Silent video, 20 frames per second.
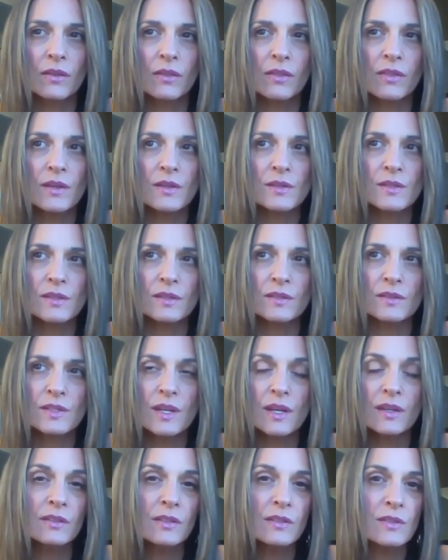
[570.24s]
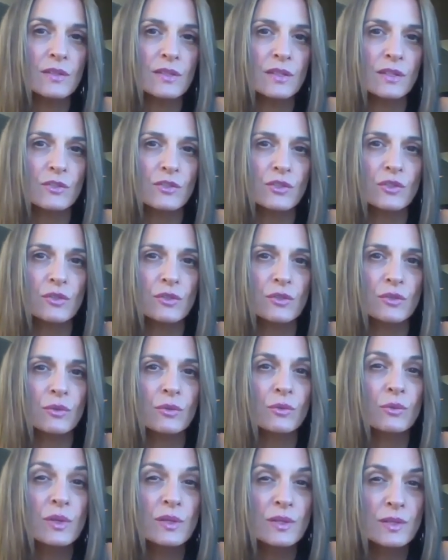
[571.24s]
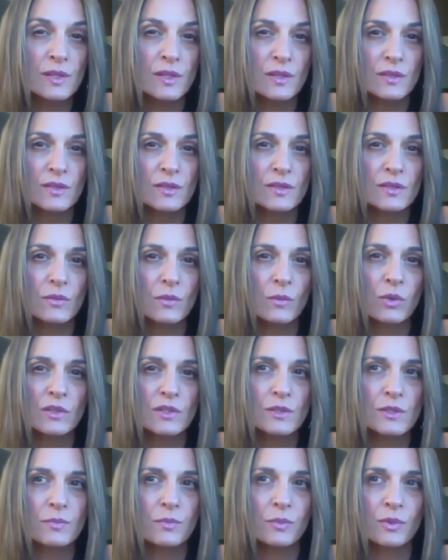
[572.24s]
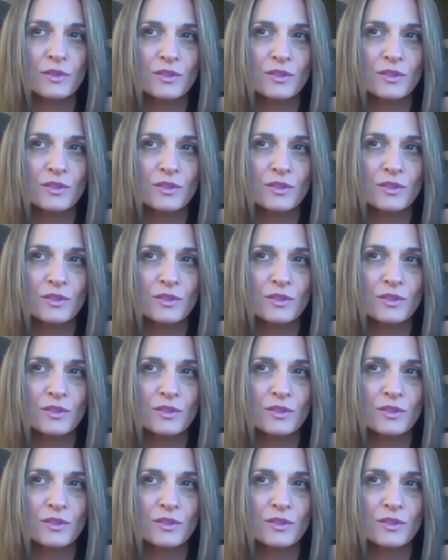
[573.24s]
there's a tendency to resist what's